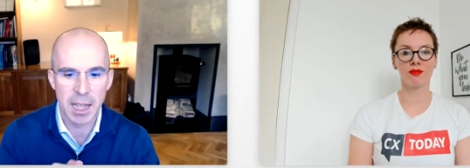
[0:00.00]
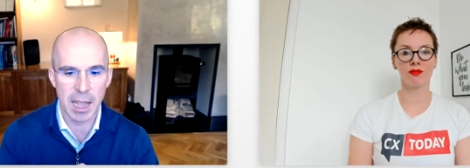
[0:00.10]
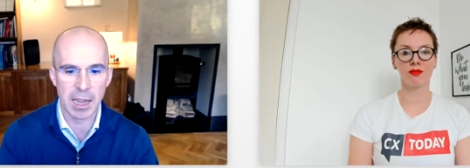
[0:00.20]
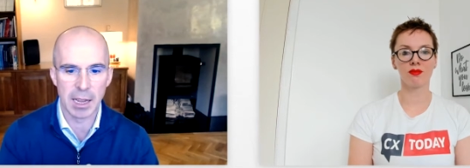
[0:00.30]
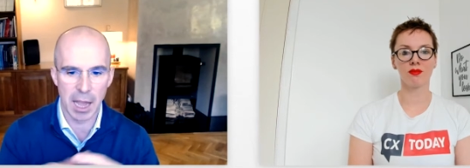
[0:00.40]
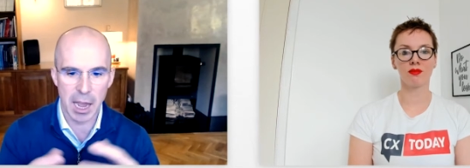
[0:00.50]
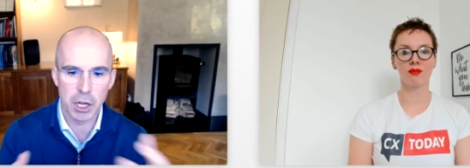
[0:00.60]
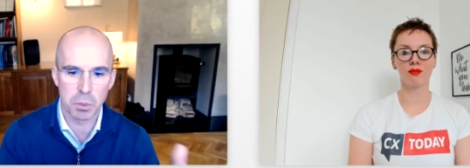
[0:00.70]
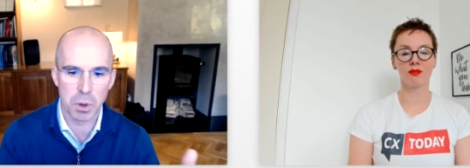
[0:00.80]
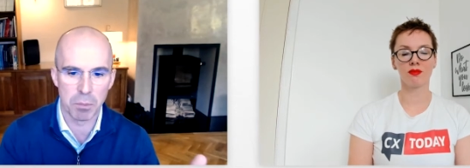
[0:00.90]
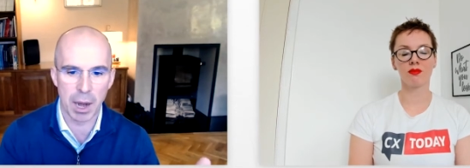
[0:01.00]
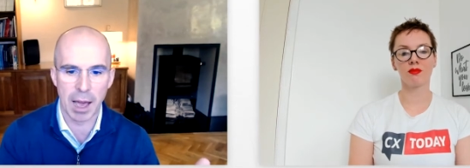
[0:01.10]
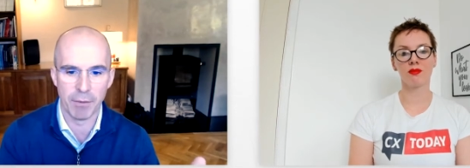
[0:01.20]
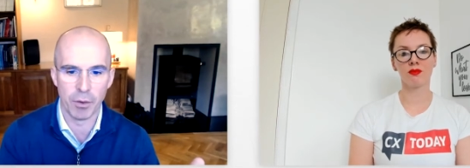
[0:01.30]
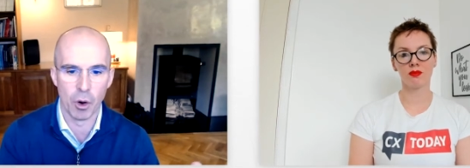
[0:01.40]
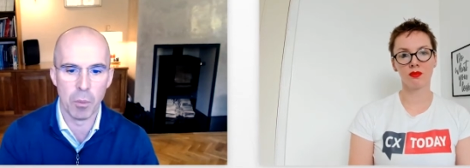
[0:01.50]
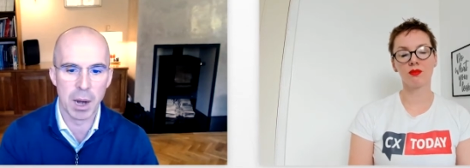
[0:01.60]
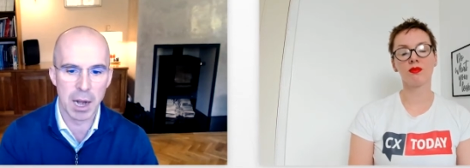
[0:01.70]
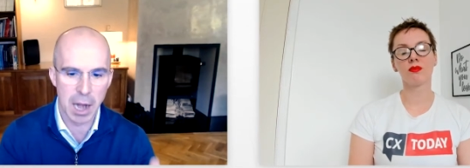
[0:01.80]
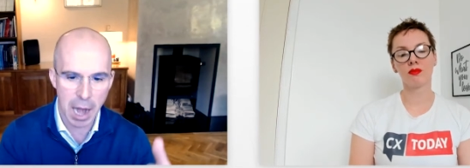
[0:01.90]
Speaker 1: engagement platform,
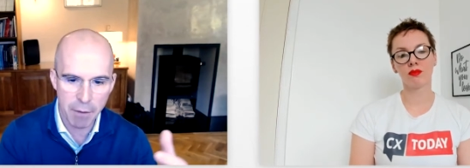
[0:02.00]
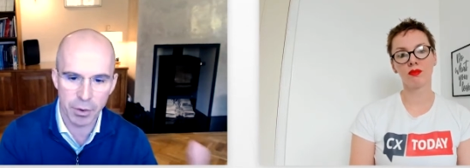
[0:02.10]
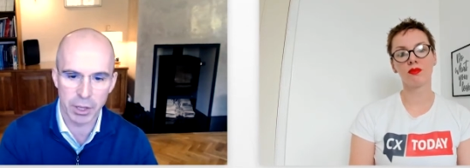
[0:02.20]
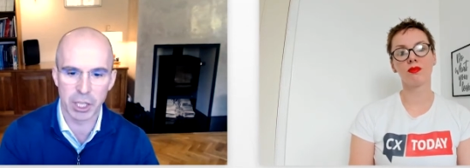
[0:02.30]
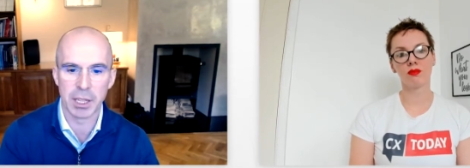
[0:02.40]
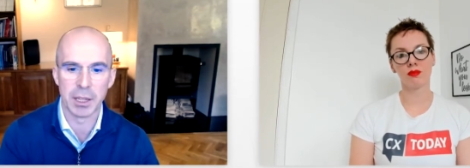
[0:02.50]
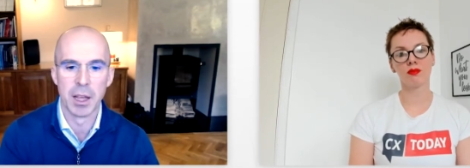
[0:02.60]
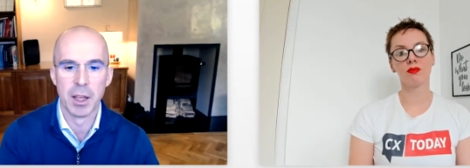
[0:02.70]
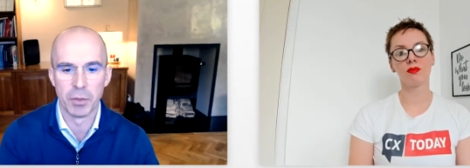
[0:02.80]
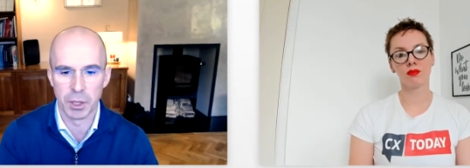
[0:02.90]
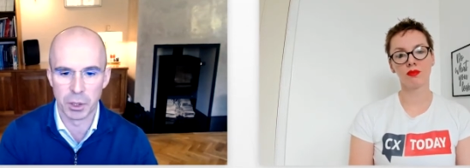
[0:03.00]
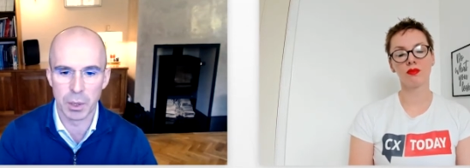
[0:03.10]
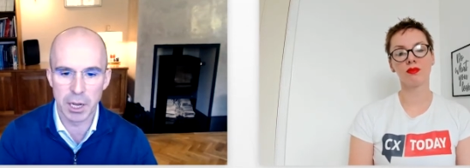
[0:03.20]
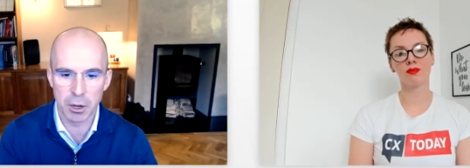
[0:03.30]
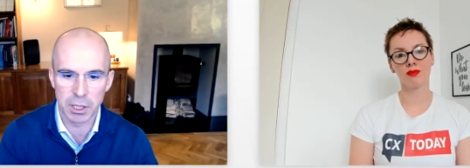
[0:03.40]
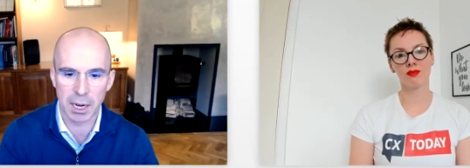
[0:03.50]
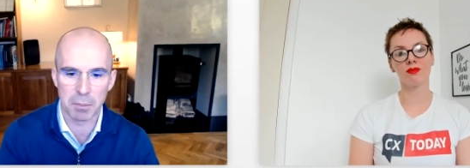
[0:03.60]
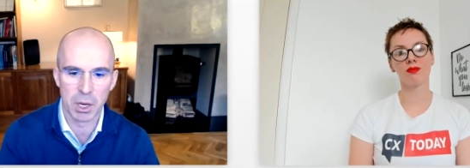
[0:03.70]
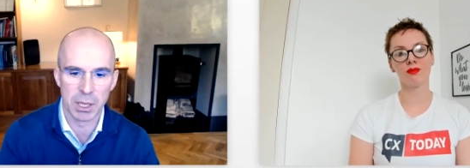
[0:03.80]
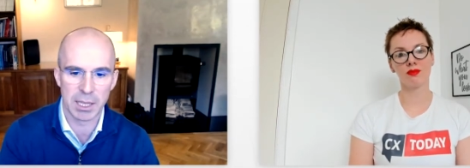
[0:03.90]
leveraging the Twilio
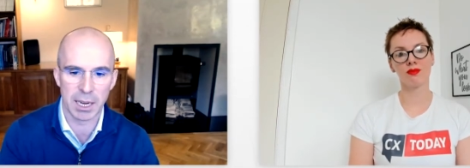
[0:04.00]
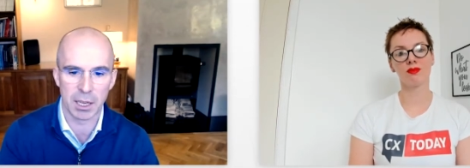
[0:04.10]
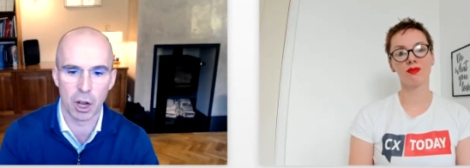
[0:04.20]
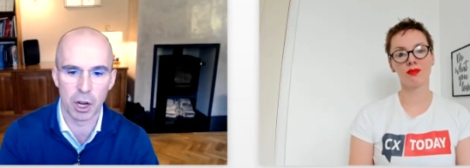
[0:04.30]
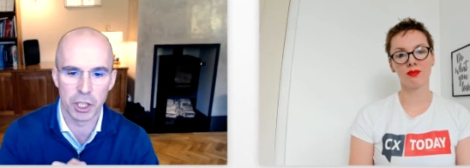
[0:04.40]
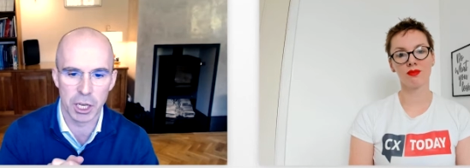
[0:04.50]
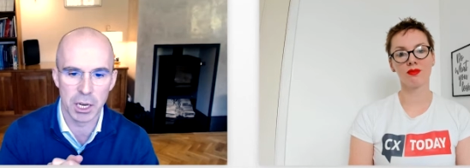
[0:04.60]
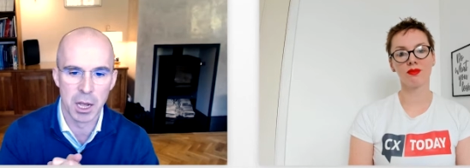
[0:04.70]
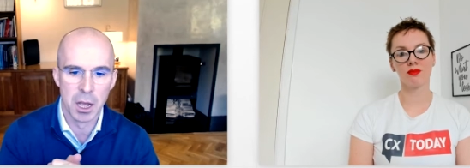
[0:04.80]
segment technology.